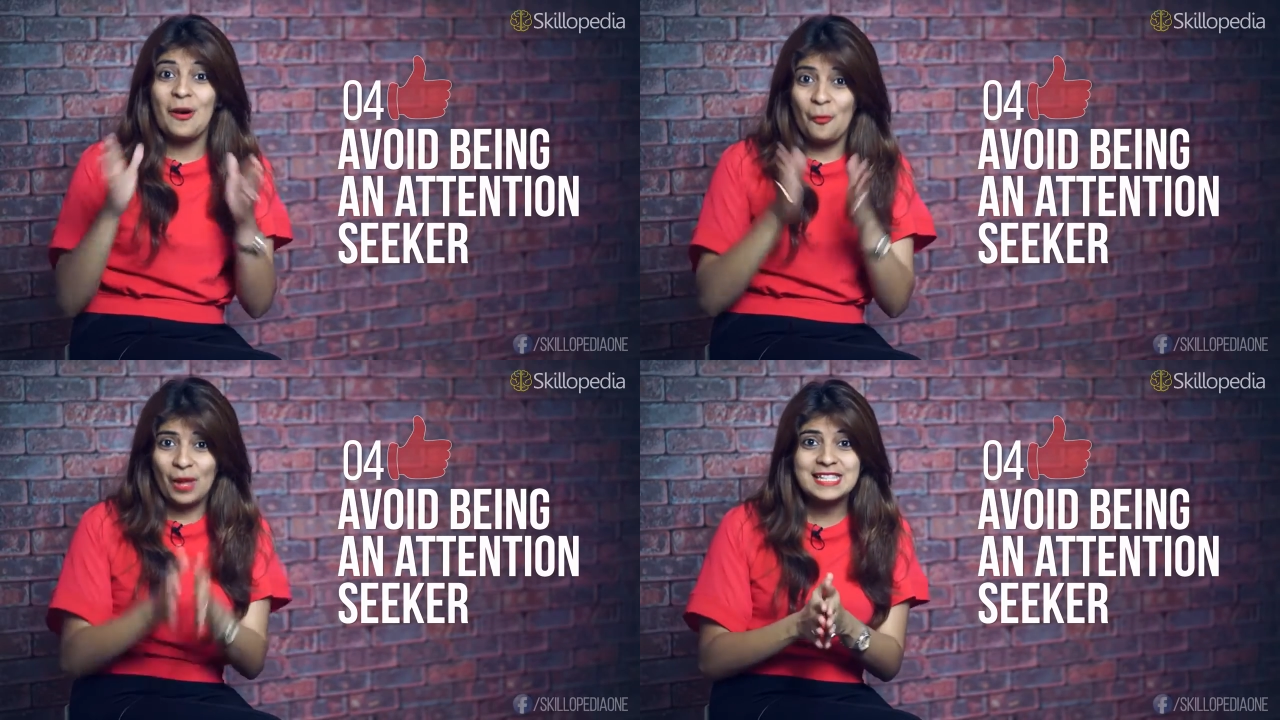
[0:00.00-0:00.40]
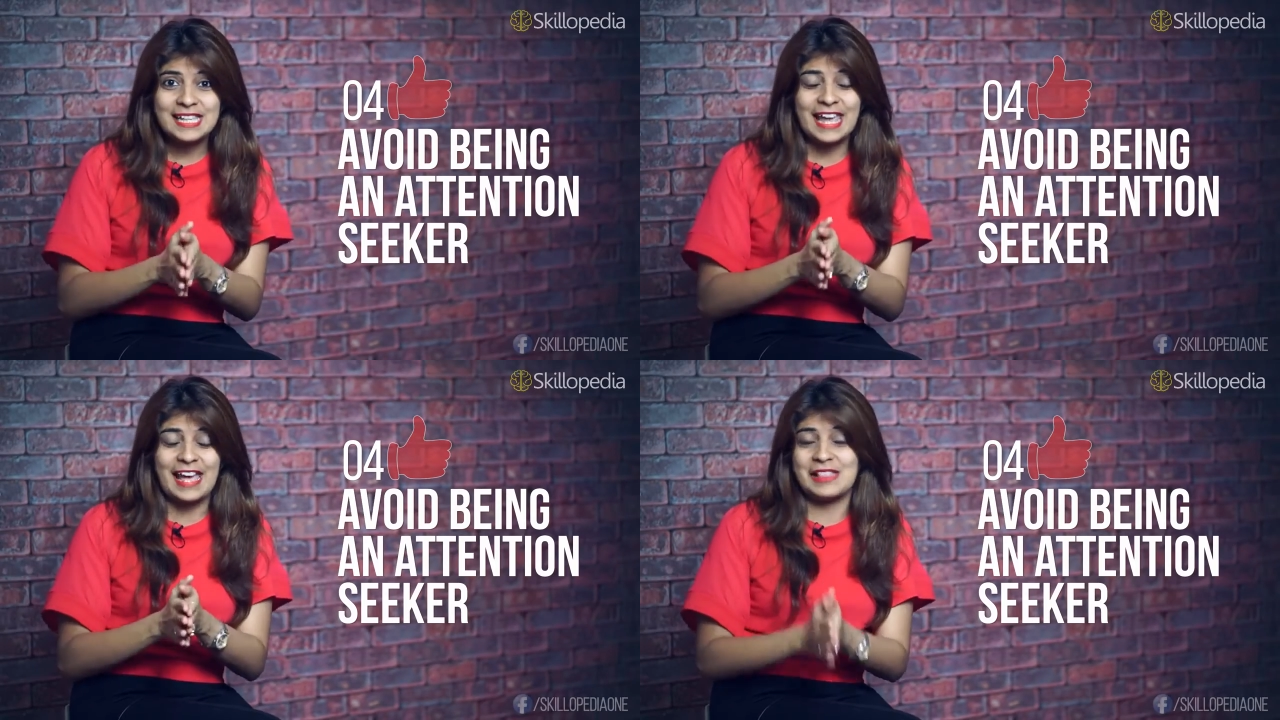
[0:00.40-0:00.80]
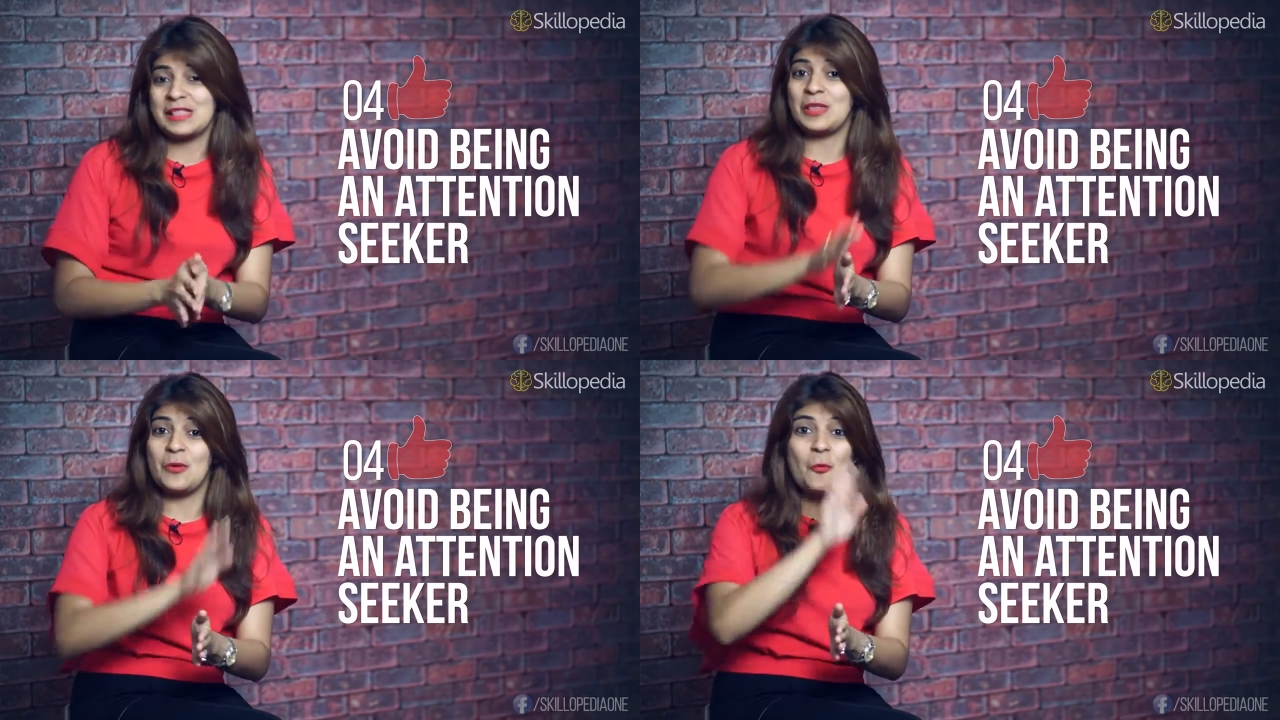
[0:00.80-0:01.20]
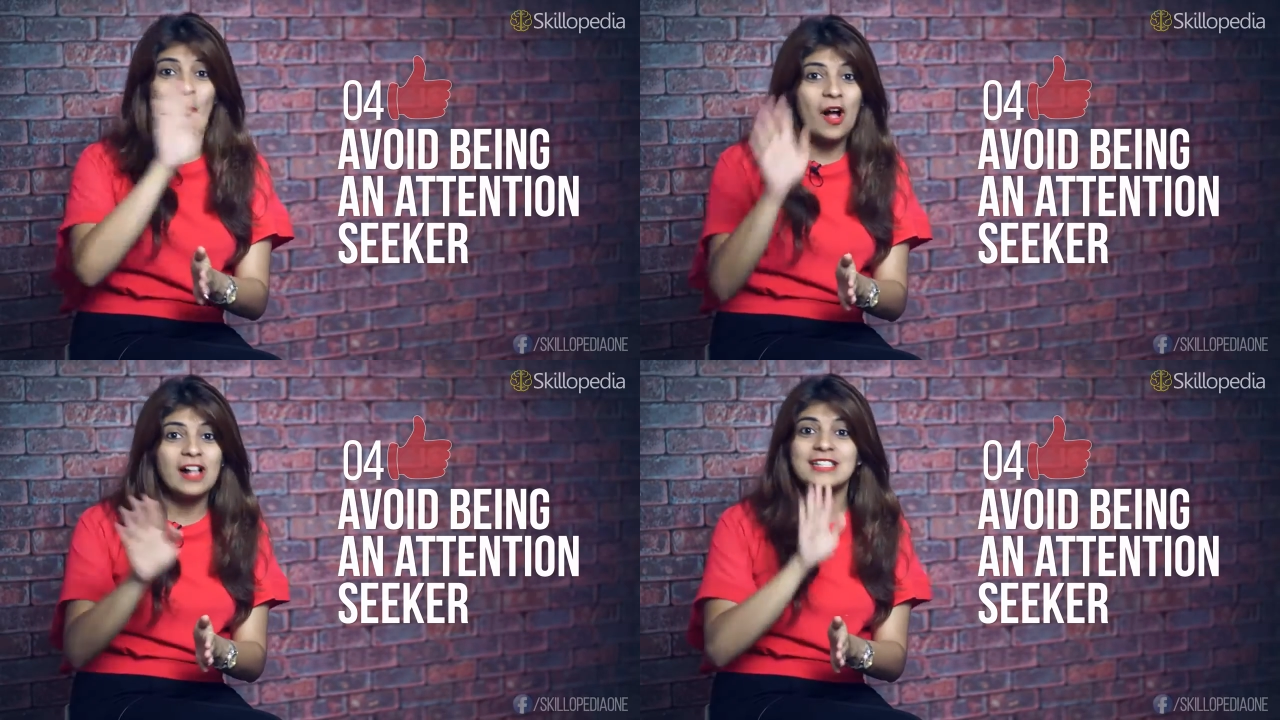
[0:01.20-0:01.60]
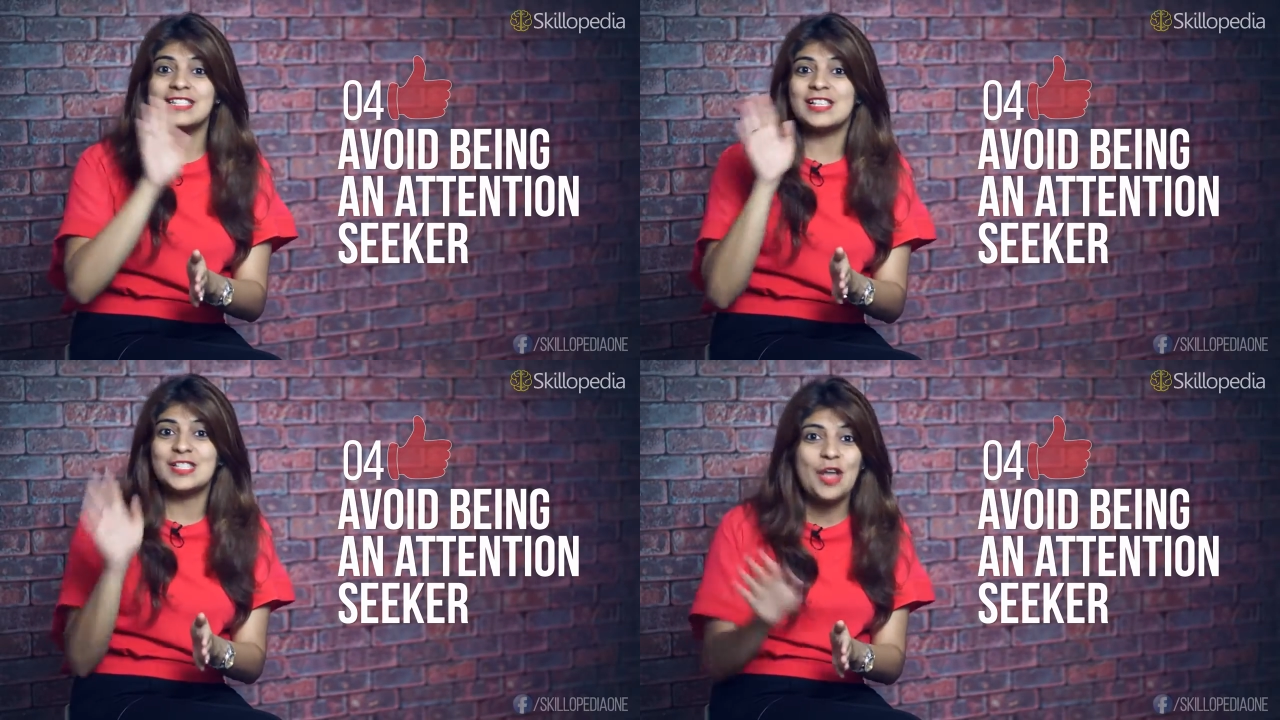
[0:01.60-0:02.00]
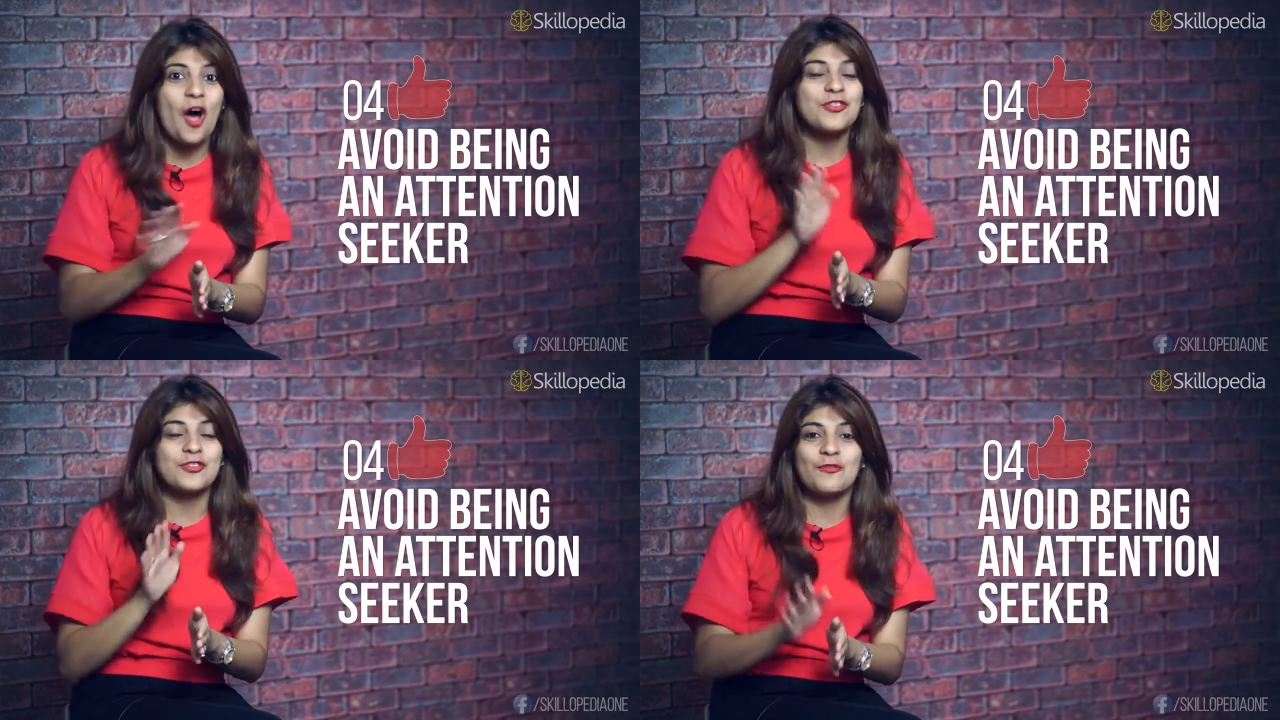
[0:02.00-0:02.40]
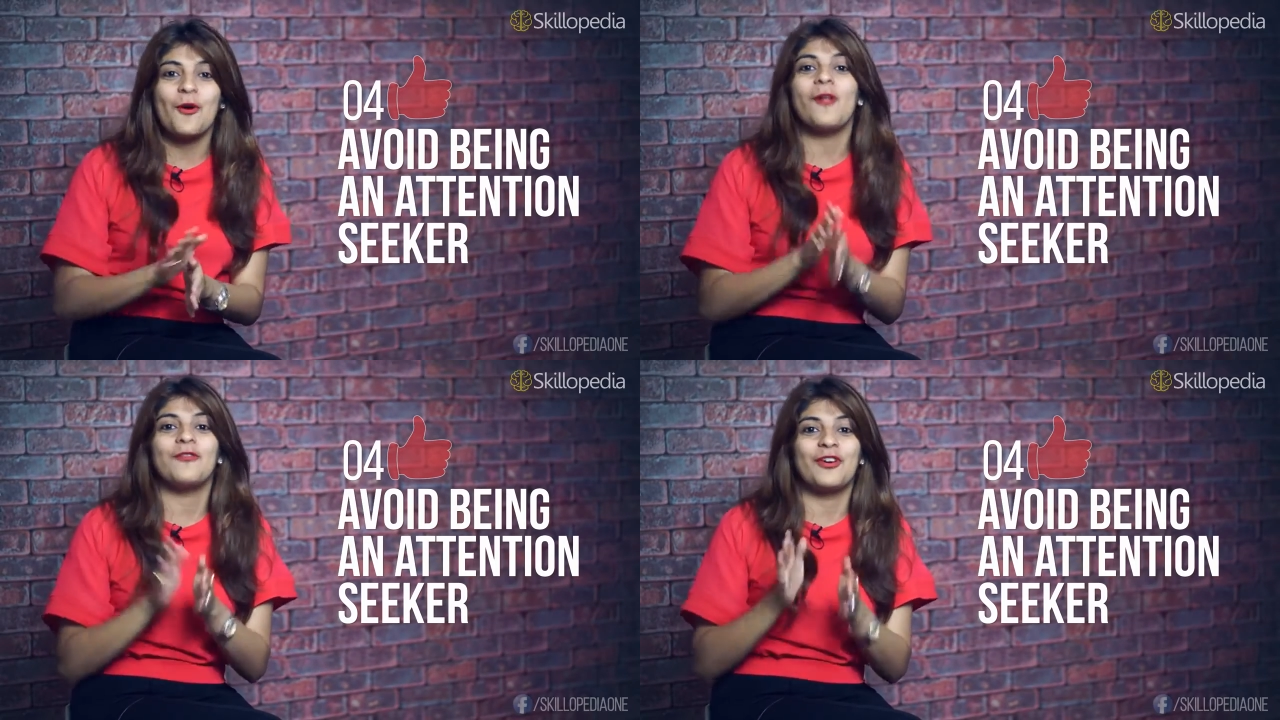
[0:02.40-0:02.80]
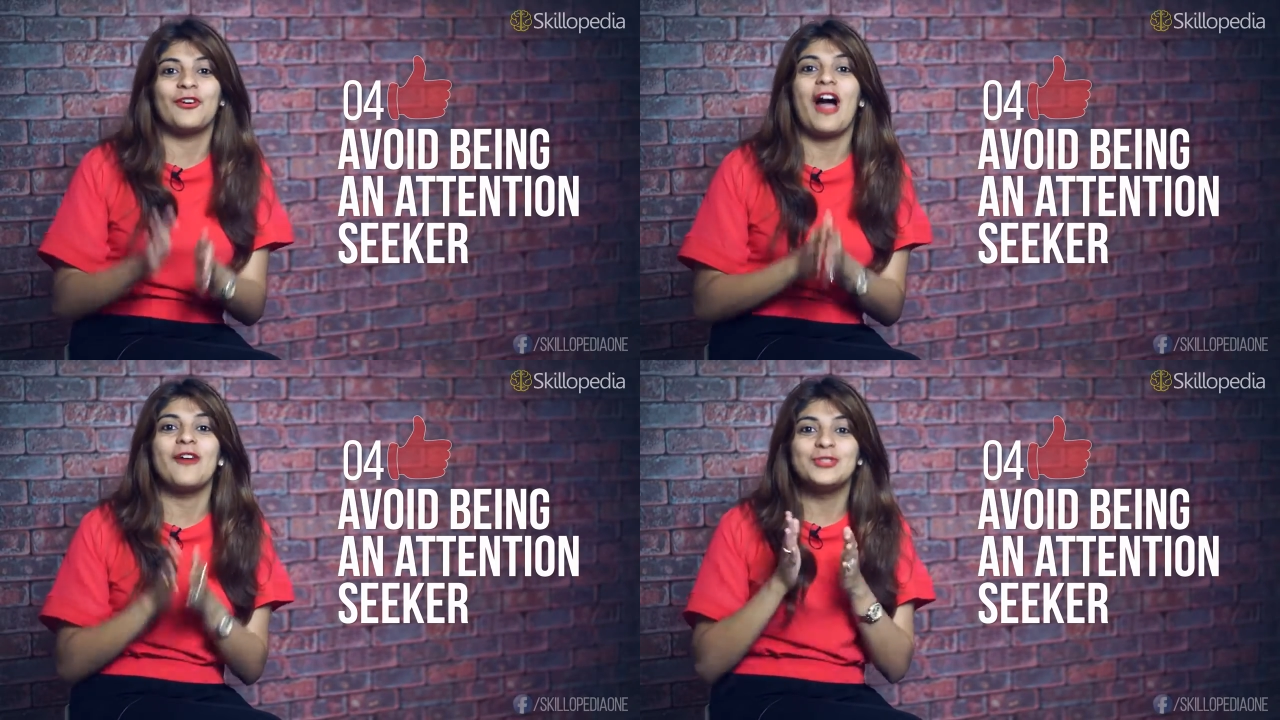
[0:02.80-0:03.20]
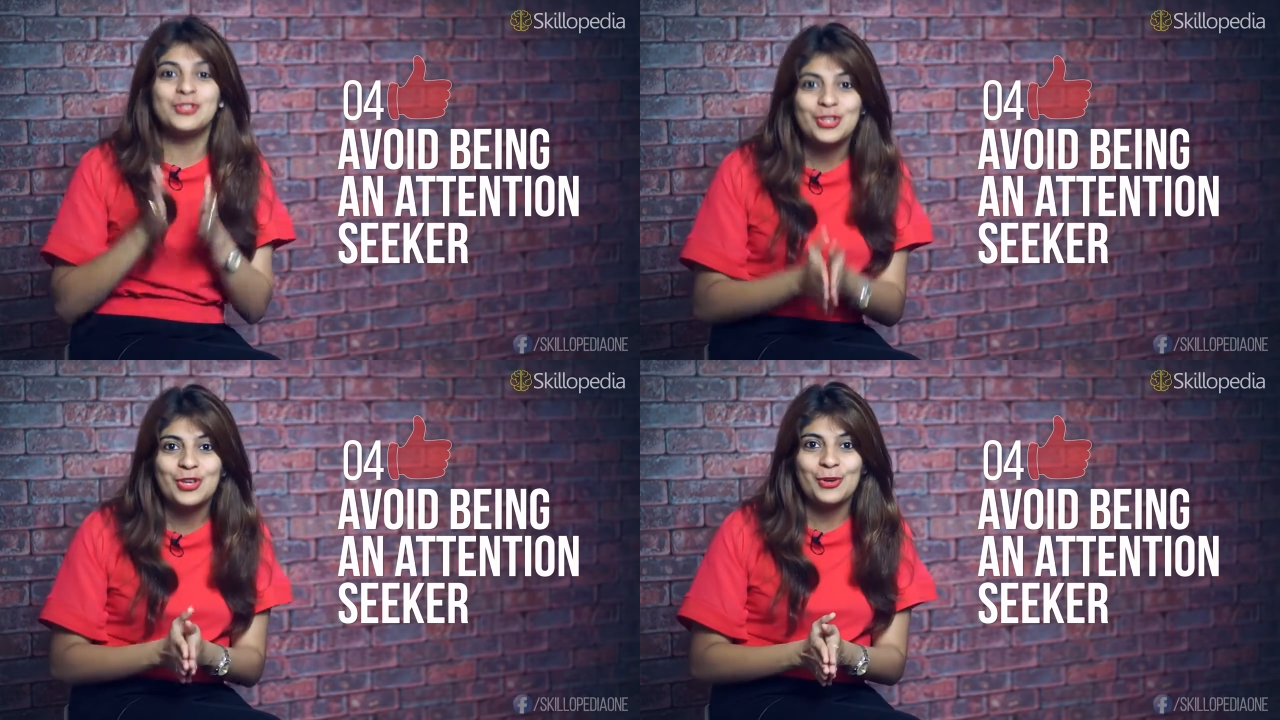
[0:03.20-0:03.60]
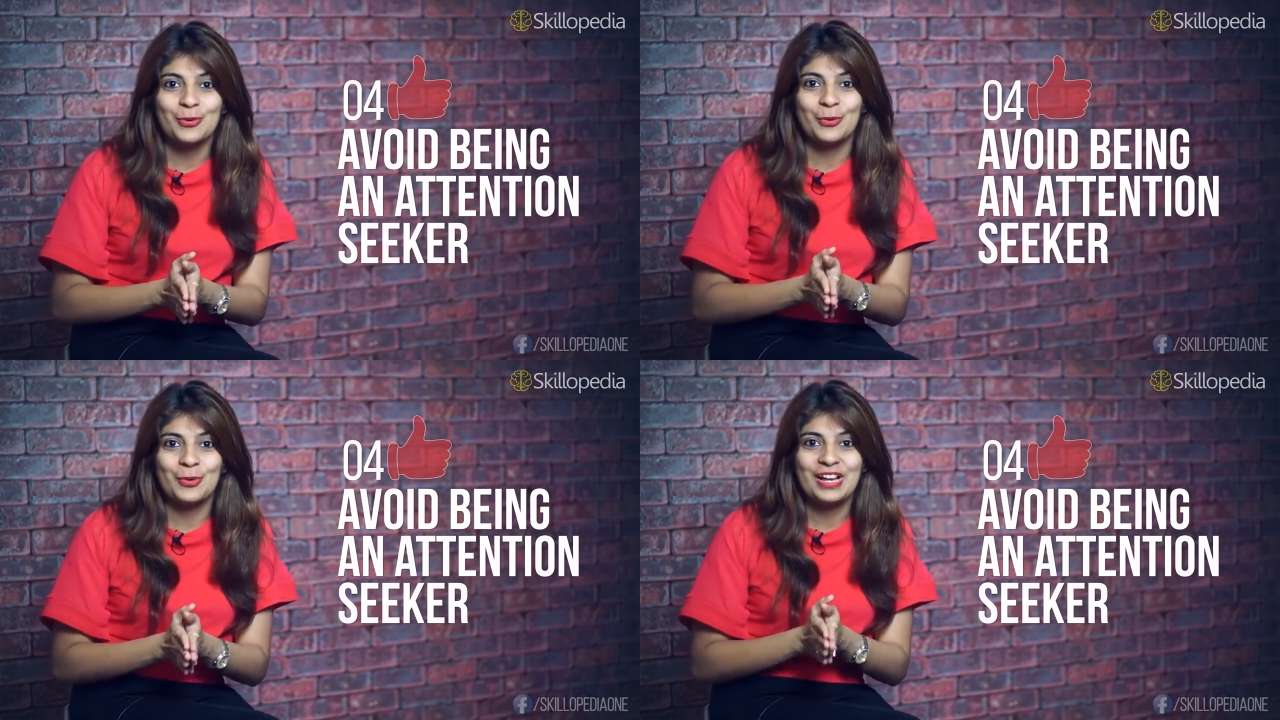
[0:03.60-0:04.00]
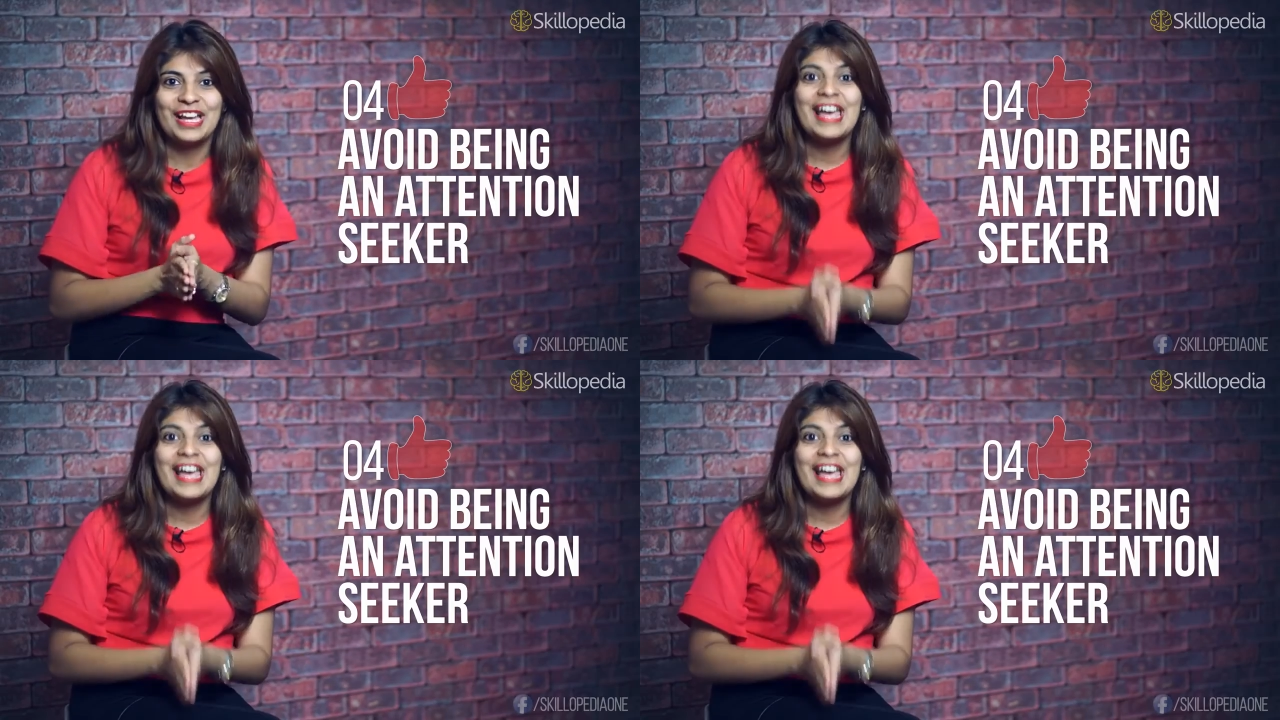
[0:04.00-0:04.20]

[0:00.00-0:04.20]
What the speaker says: Once again, the world does not revolve around you.